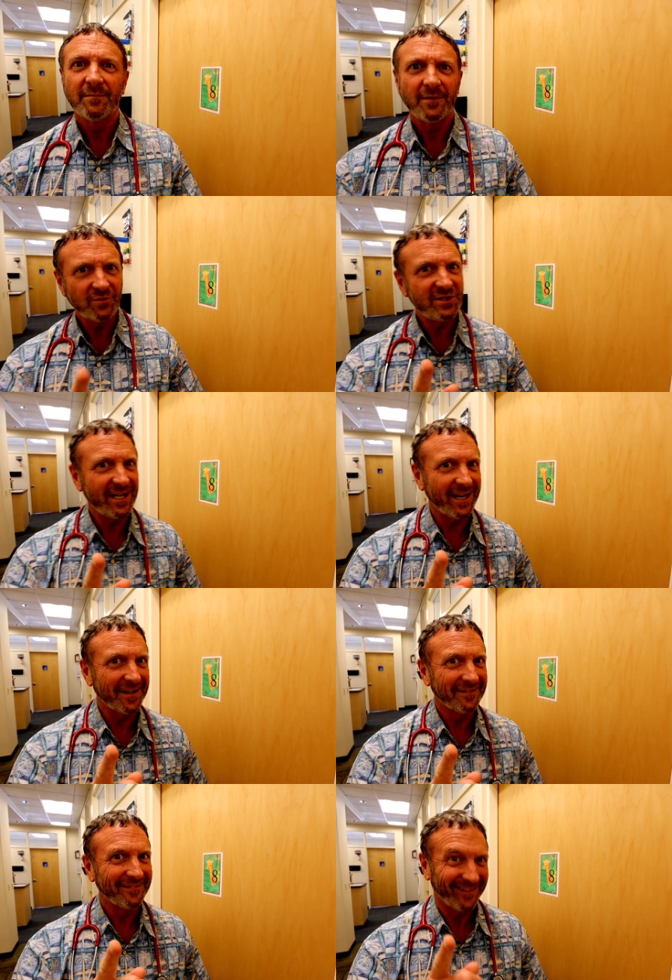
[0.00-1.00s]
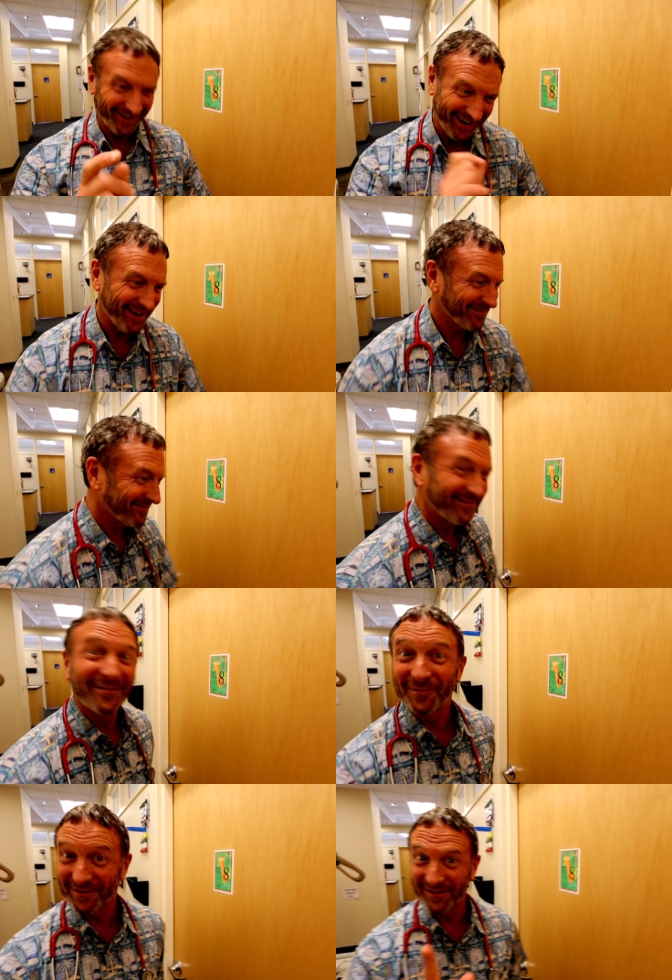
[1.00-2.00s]
No cheating. All right,
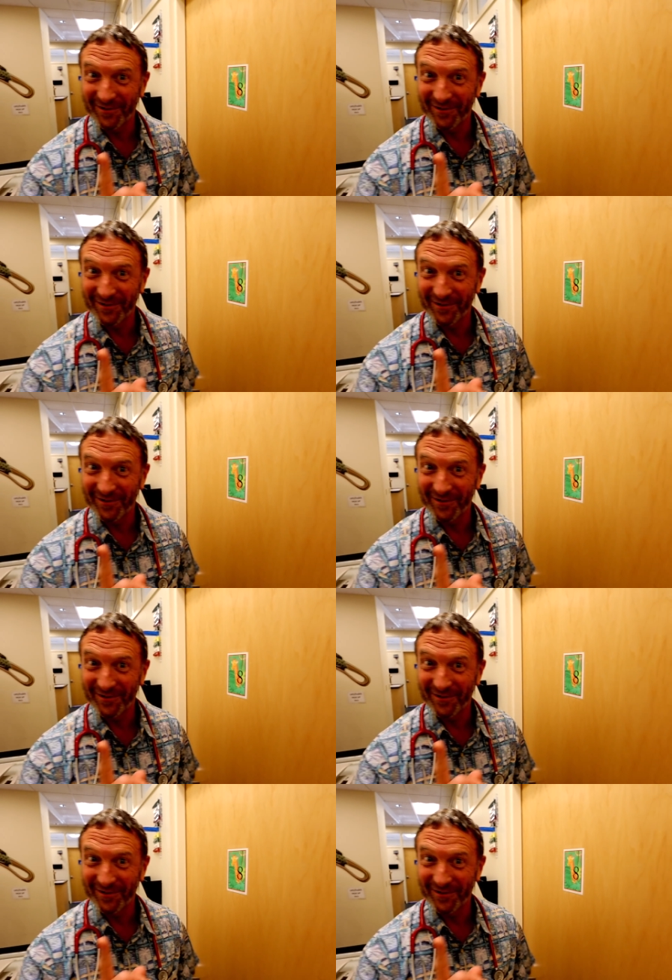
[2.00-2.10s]
we'll